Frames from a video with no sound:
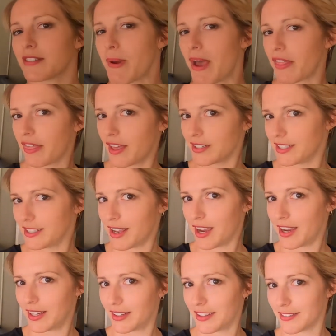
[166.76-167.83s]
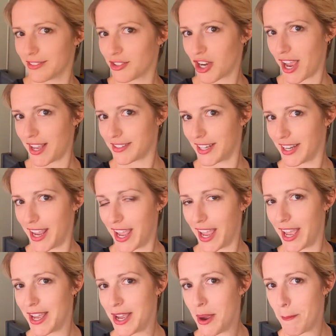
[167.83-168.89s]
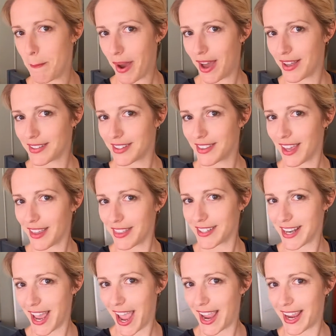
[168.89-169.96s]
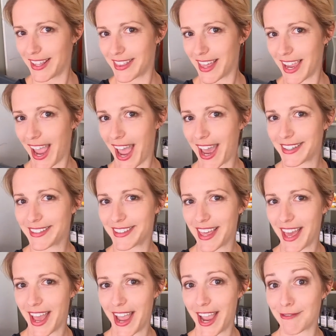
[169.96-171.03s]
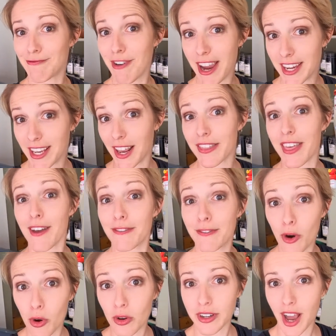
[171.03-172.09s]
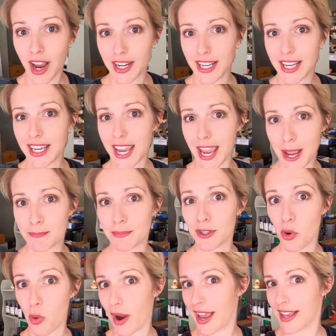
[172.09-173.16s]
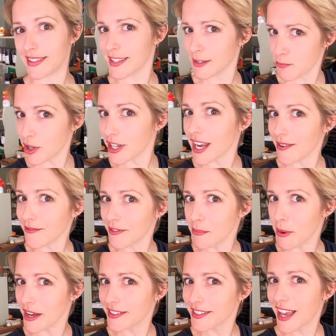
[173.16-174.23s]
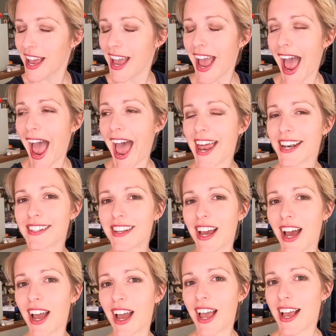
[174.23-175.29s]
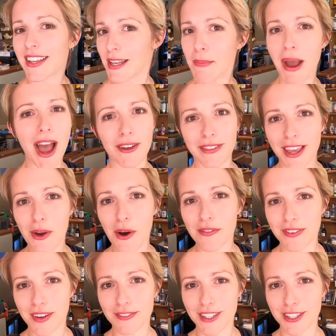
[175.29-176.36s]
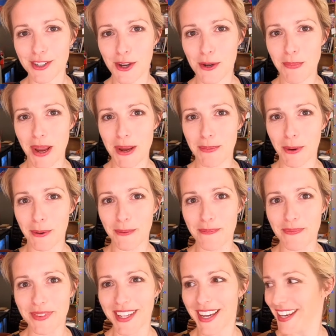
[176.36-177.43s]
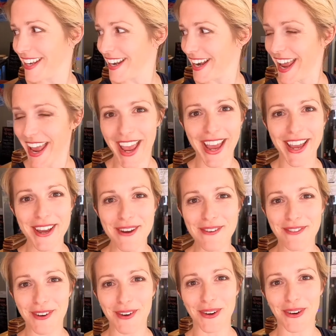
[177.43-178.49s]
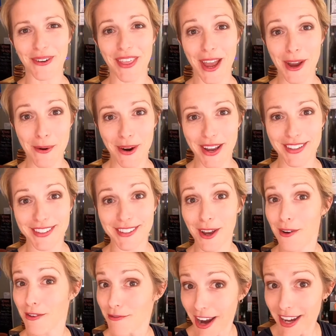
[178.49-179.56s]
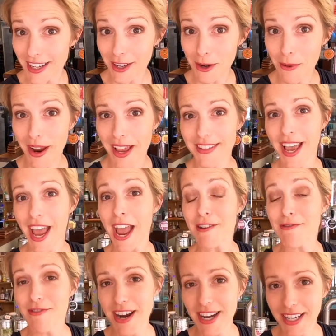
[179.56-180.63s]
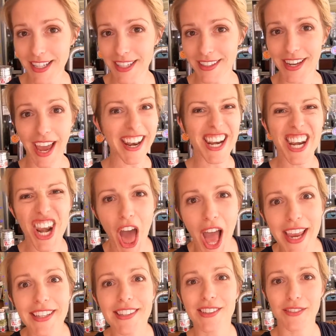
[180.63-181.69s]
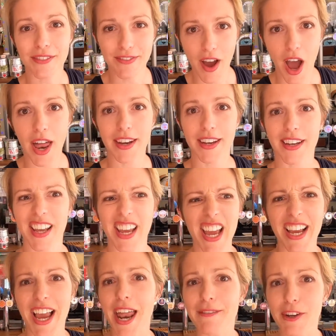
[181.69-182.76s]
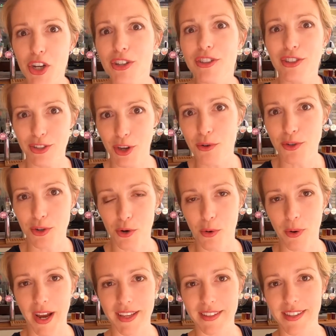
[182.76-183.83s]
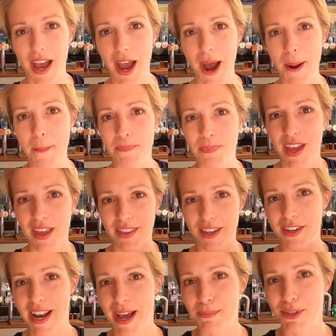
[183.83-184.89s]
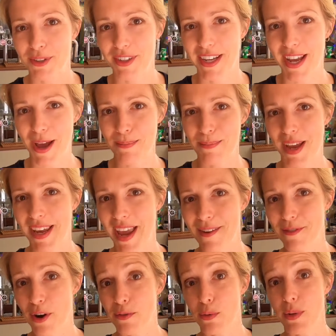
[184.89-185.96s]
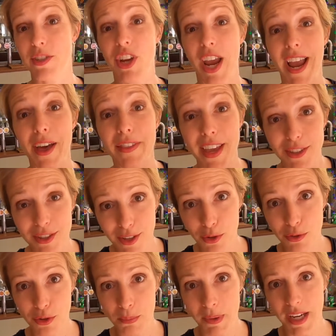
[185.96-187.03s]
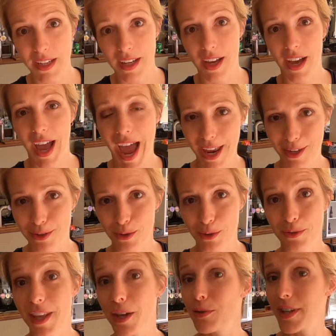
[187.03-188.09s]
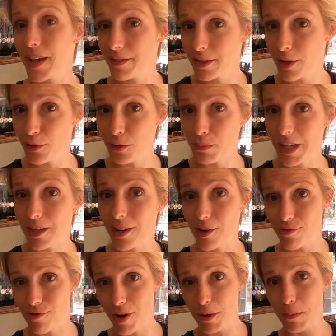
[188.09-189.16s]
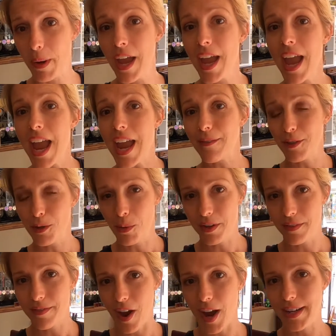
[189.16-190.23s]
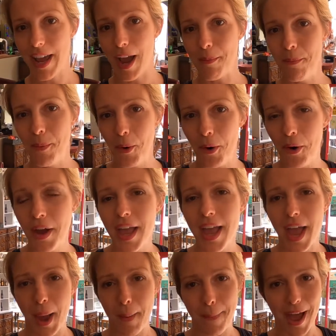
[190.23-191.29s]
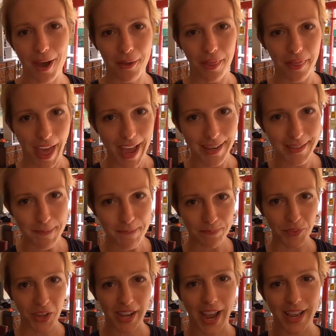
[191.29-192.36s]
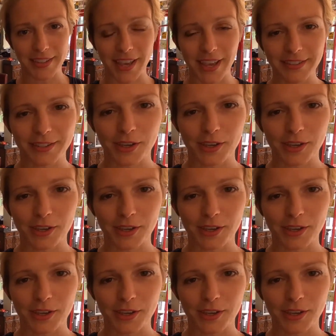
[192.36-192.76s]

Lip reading: about 39 chairs in here, but the other day they had their fortnightly Kipps quiz. It's pretty infamous, and somehow they got 52 people seated in here for their quiz. So regular quiz, really kind of light and fun and kind of a good social quiz that you can absolutely come and get involved with. Check out their social media handles. They also have a social media group if you want to find out more about that. Okay, so that's the